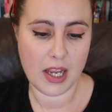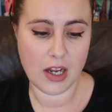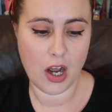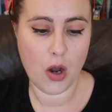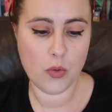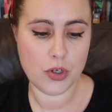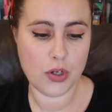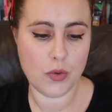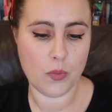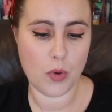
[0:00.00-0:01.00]
in a whole
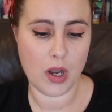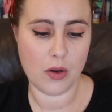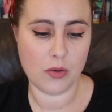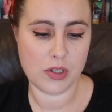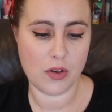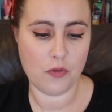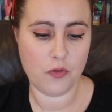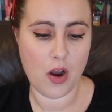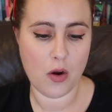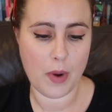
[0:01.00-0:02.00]
new world
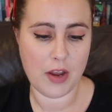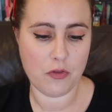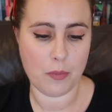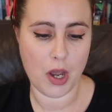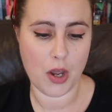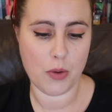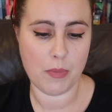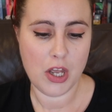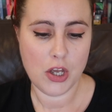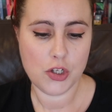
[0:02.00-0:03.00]
far away from
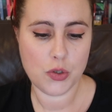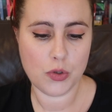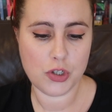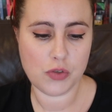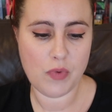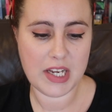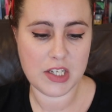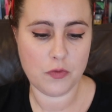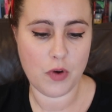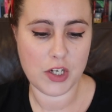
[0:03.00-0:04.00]
home, Georgia's ready
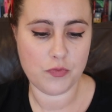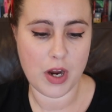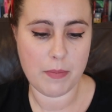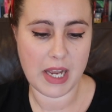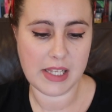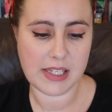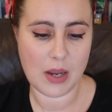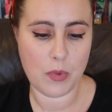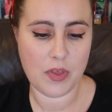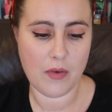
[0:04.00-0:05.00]
to find romance,
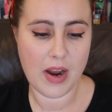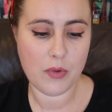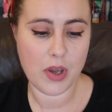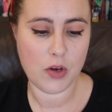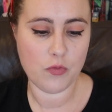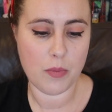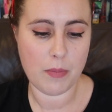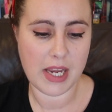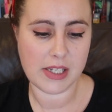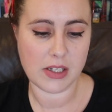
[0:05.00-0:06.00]
and with her outgoing
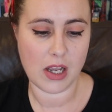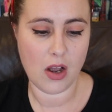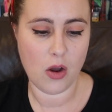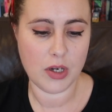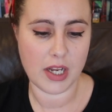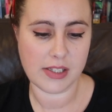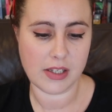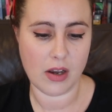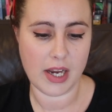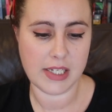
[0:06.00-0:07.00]
roommates on her
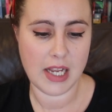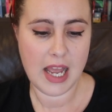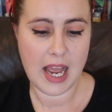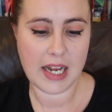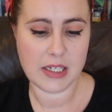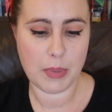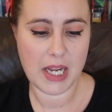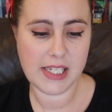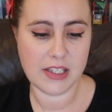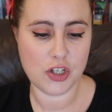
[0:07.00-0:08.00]
side and a
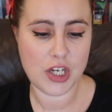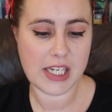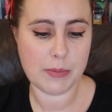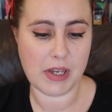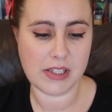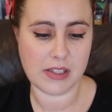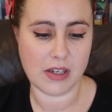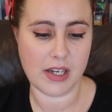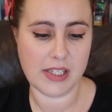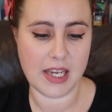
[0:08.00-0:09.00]
place in the Shakespeare
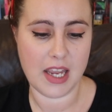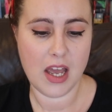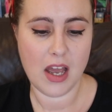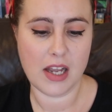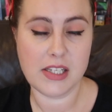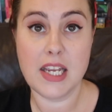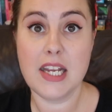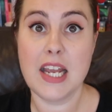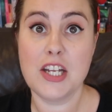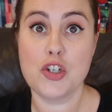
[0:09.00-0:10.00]
Society, her
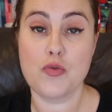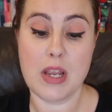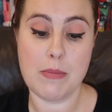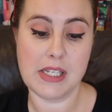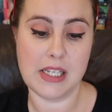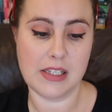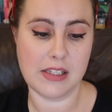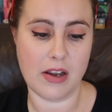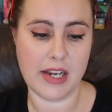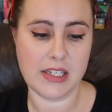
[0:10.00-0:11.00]
teenage dream is in
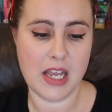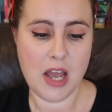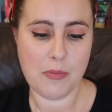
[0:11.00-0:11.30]
sight.